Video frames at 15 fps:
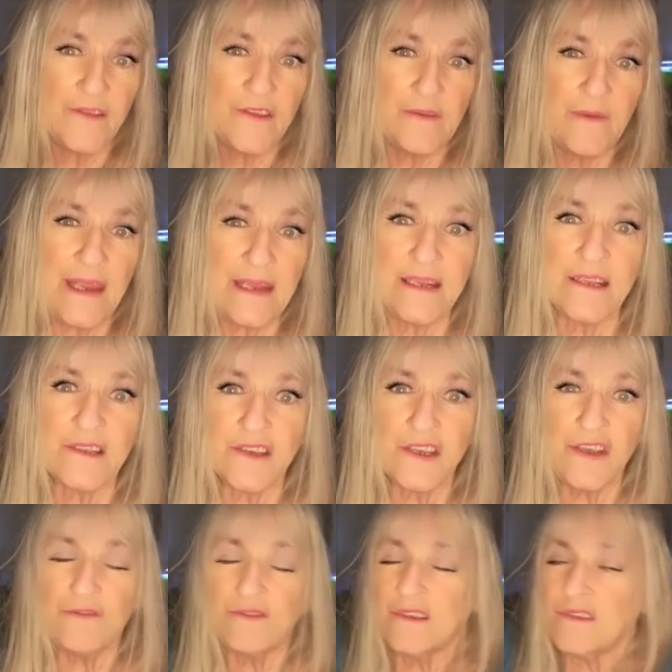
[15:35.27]
they're making
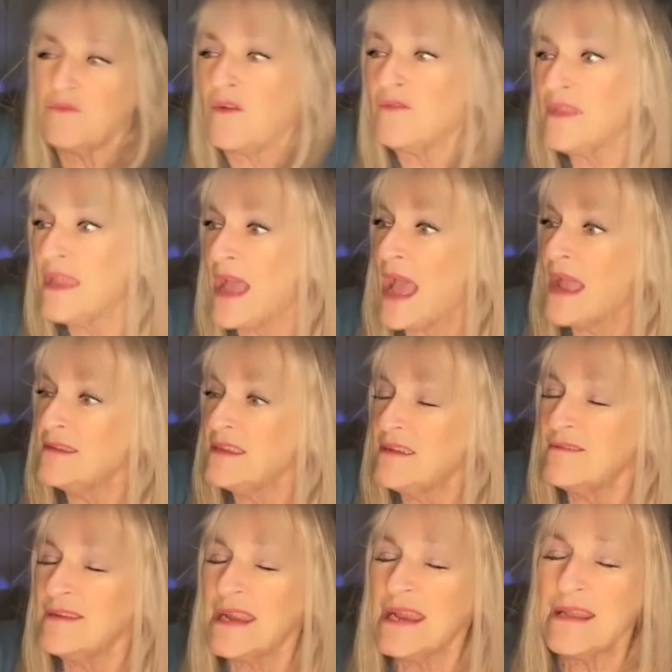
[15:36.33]
excuses. Well, then
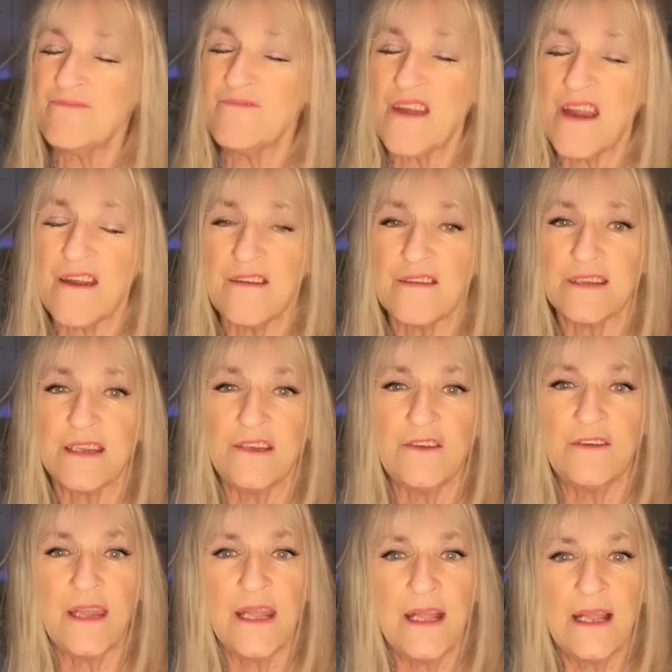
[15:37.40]
you did it first. And
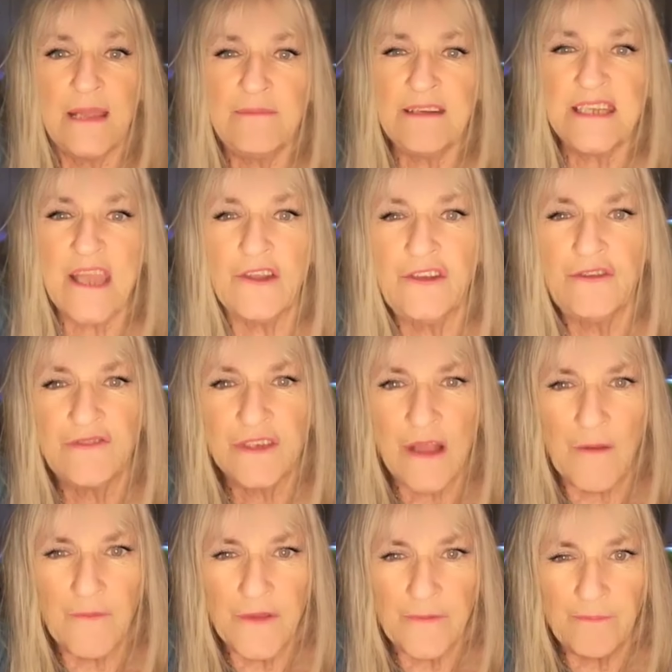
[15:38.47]
you did. Let me tell you
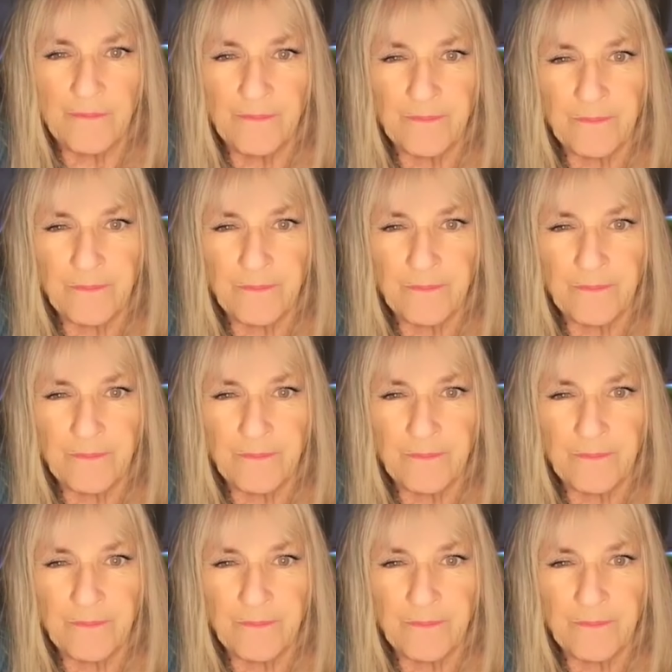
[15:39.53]
something.